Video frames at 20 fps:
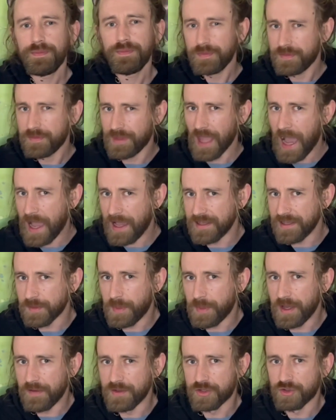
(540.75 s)
That is a
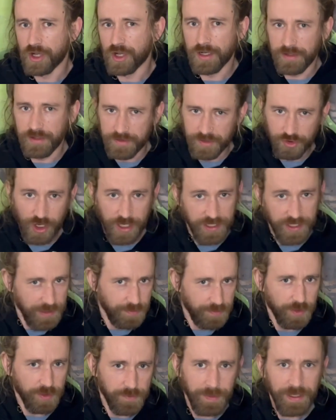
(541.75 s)
bit of a struggle to try and
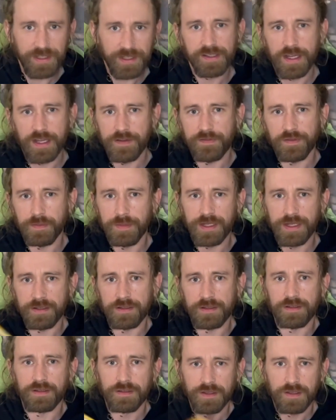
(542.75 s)
keep those bits safe. I
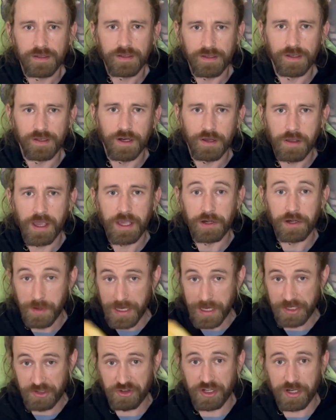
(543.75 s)
mean, you know
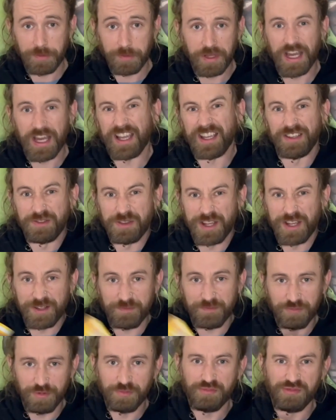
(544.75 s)
I struggle with that. You guys
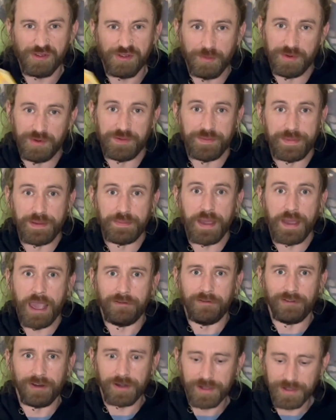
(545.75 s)
probably be
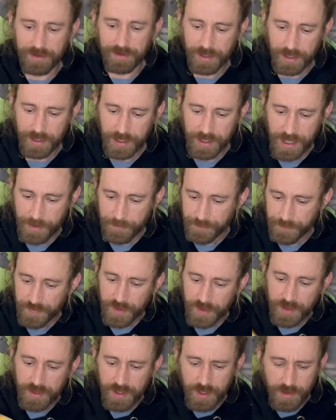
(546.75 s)
better at it than I am.
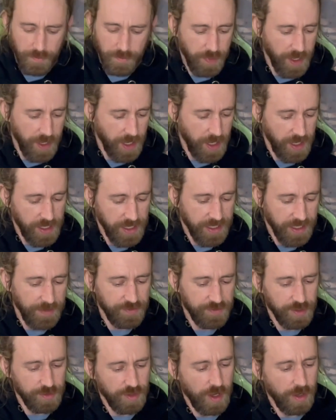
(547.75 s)
But it
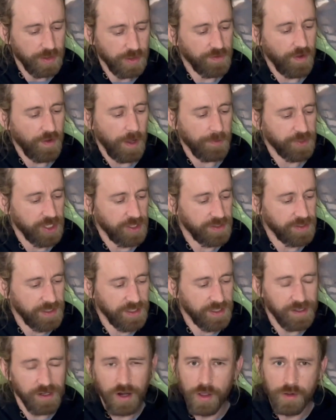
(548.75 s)
gives you loads of options and
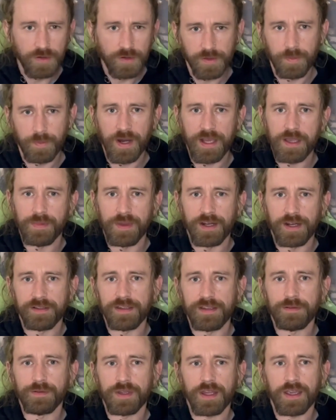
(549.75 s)
there's loads of
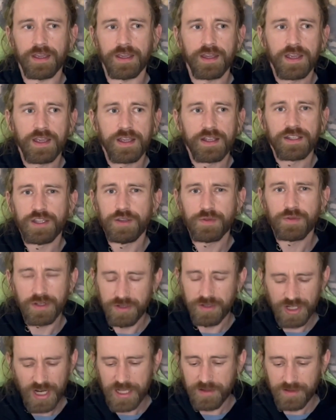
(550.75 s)
playability with it. You
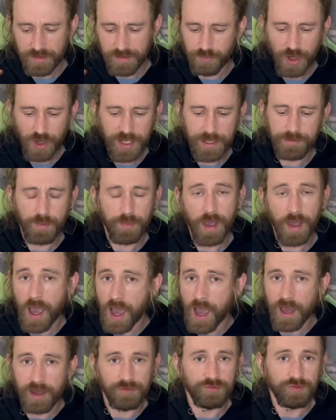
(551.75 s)
can like break them
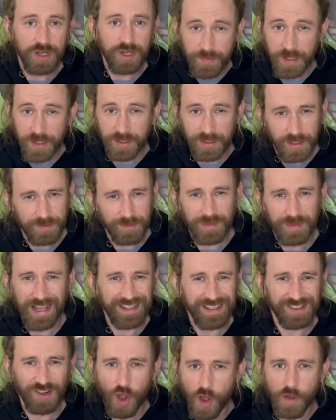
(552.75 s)
apart and rebuild them
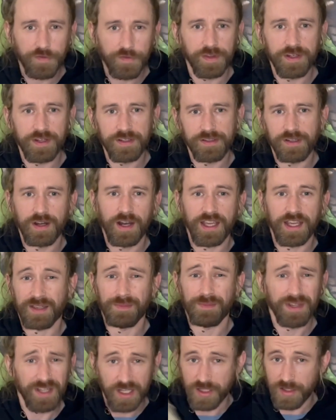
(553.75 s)
as often as you like. I
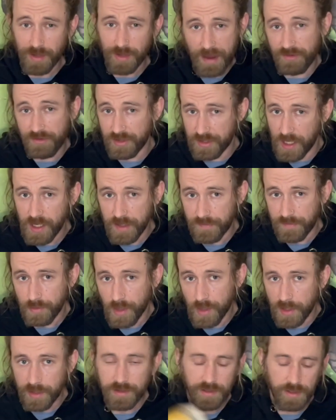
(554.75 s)
mean, you can do it every day if you
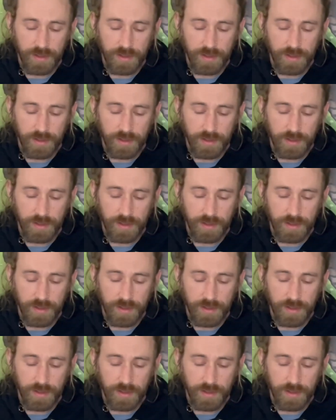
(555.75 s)
want.